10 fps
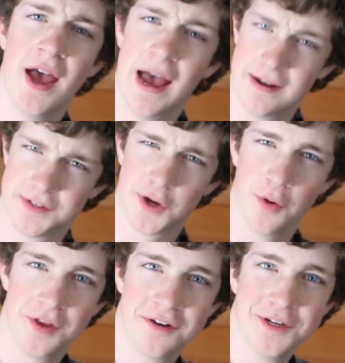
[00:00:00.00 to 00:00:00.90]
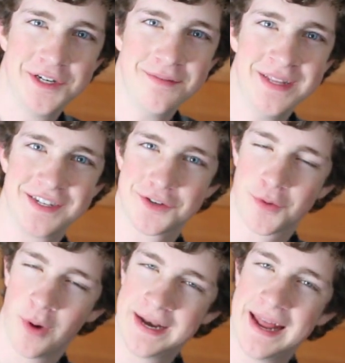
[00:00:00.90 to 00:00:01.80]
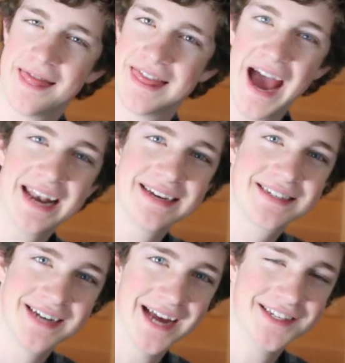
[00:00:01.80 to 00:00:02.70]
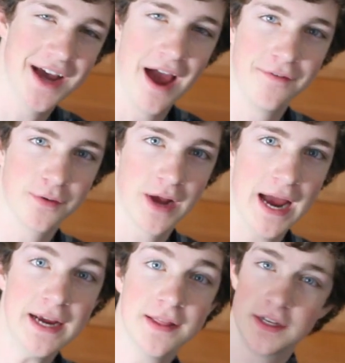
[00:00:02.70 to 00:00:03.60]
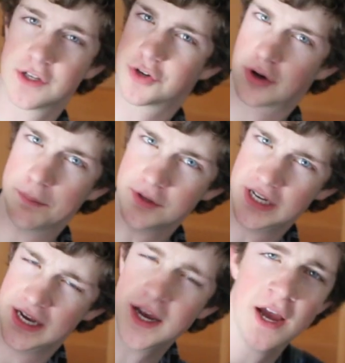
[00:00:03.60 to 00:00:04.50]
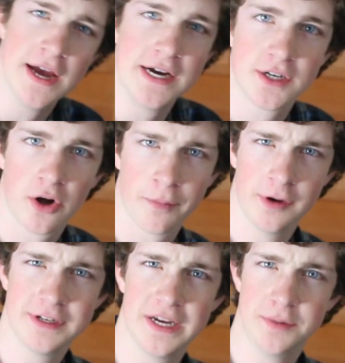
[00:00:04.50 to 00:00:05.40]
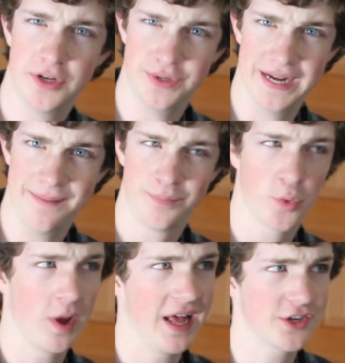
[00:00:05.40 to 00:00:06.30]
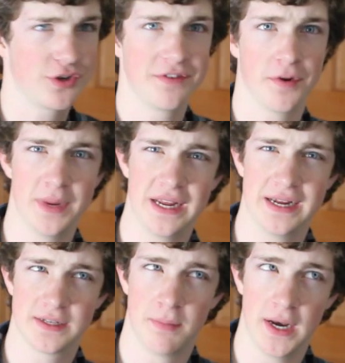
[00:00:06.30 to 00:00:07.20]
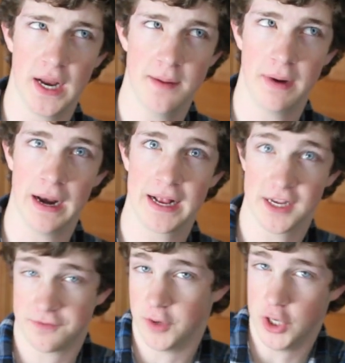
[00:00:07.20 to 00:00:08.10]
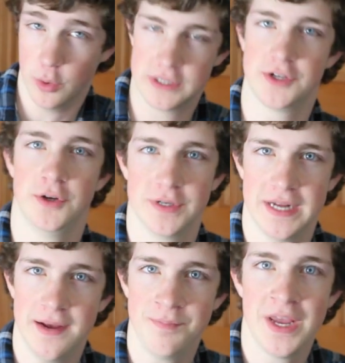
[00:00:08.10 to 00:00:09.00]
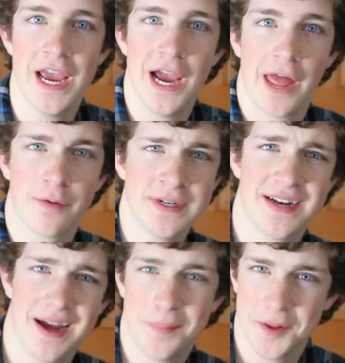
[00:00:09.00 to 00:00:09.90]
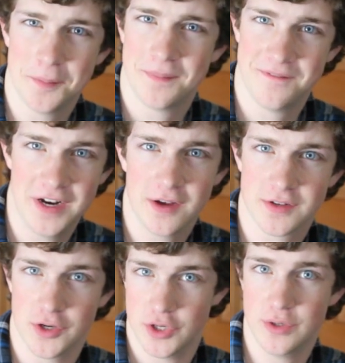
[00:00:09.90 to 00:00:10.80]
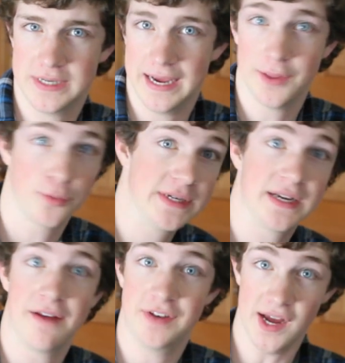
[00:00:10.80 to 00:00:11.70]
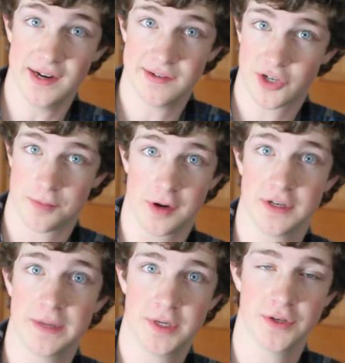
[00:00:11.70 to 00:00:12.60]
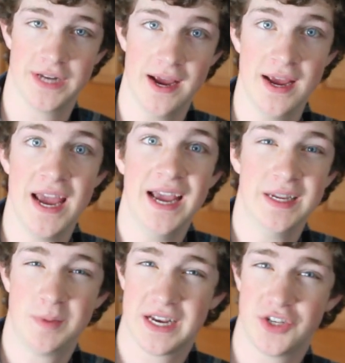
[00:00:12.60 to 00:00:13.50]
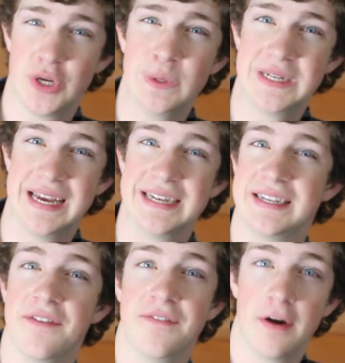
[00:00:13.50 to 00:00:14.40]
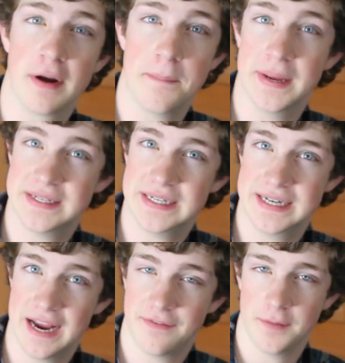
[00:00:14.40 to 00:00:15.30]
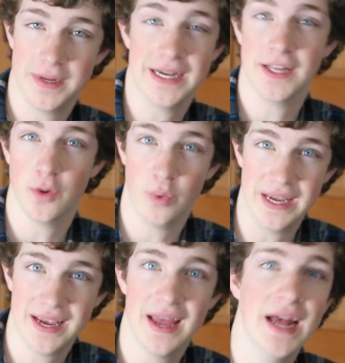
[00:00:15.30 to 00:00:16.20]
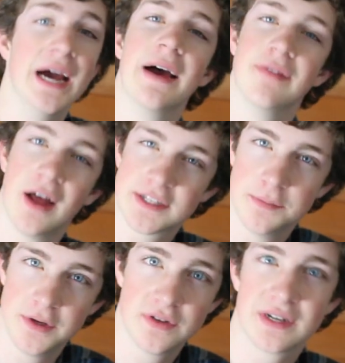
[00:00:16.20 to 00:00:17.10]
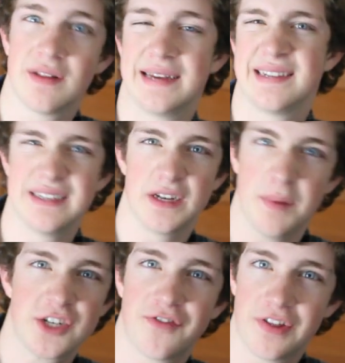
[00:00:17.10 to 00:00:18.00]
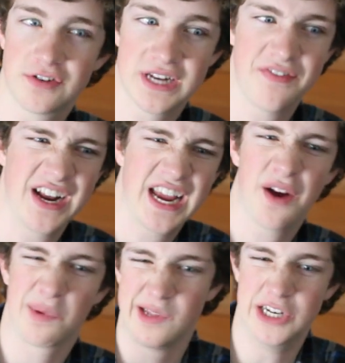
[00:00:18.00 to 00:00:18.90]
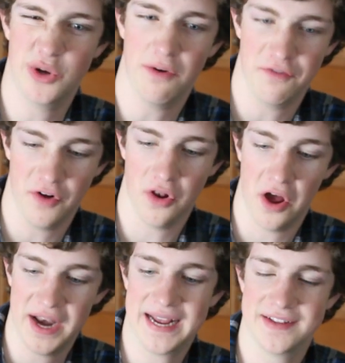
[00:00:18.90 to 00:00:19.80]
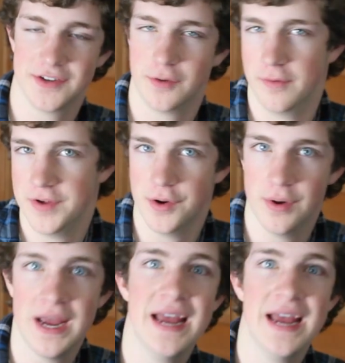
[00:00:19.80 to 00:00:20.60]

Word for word: How's it going there, YouTube? This is Quinn, that snazzy iPhone guy, and this is Triple T Terminal Tip Tuesday. Well, actually, for me, it's Monday, but I guess for you, it's Tuesday. And the reason I upload videos on Tuesday, and the reason I've done Terminal Tip Tuesday, is because Tuesday is a very busy day for me in the week. I have lots of music lessons and a bunch of other stuff, and I can't really do a full on hands on review,